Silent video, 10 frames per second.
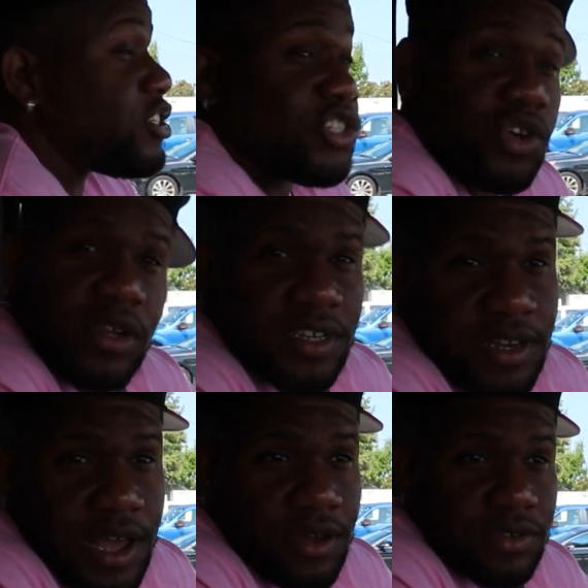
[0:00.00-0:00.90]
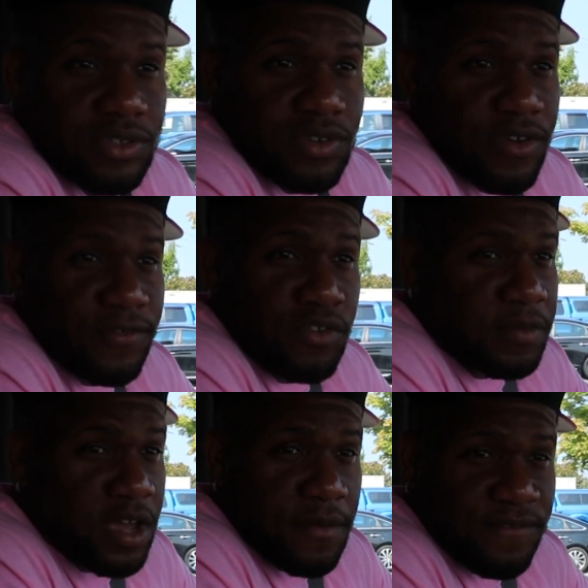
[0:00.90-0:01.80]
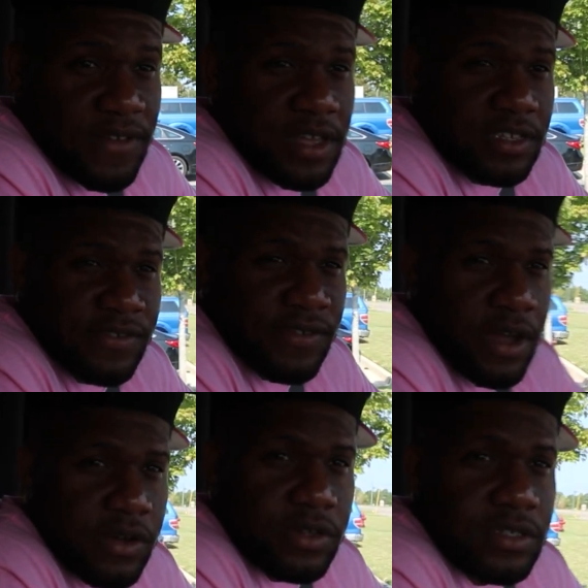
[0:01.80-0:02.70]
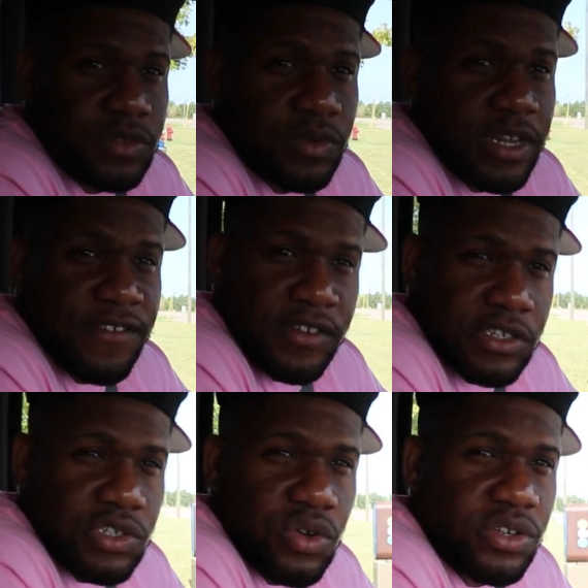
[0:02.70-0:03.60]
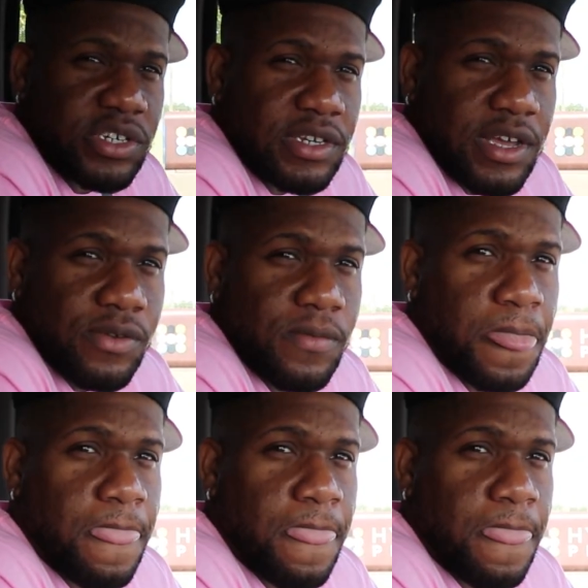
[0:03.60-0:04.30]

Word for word: in Georgia now, so if you become fans of ours, we live in Georgia now.